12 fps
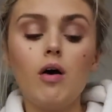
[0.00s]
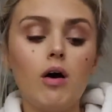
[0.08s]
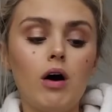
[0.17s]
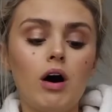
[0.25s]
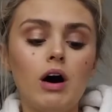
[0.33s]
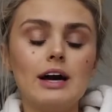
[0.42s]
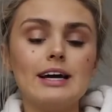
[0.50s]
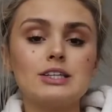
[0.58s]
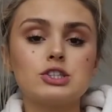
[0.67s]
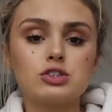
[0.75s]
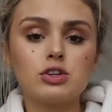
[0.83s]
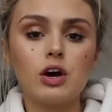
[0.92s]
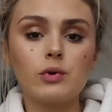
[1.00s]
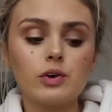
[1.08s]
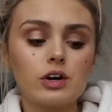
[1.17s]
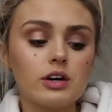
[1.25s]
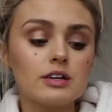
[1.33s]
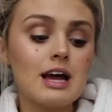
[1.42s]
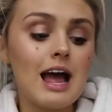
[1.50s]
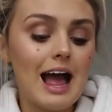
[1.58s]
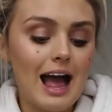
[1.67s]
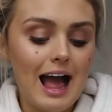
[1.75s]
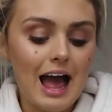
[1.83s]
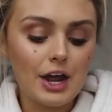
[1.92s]
Oh, it's so good.
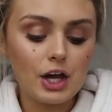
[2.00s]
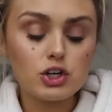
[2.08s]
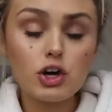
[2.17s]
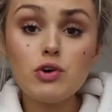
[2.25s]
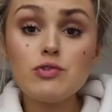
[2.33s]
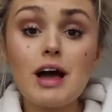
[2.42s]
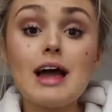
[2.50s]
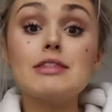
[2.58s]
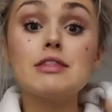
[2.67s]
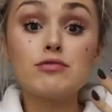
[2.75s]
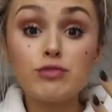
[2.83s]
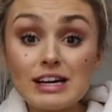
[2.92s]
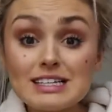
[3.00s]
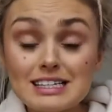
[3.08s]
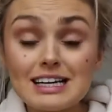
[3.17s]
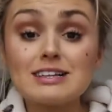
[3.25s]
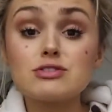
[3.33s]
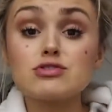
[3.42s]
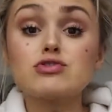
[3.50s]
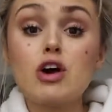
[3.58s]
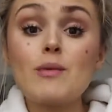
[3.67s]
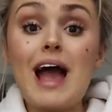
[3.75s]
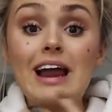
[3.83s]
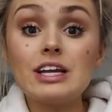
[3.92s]
And I know that the reason it's
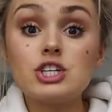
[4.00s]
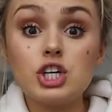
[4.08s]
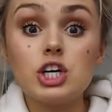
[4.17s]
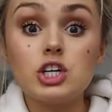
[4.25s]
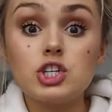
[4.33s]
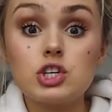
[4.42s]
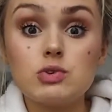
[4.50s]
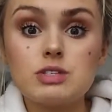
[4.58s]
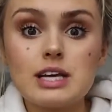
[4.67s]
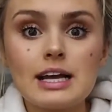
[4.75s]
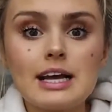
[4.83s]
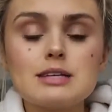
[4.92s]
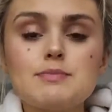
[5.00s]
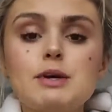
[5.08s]
so energy inducing is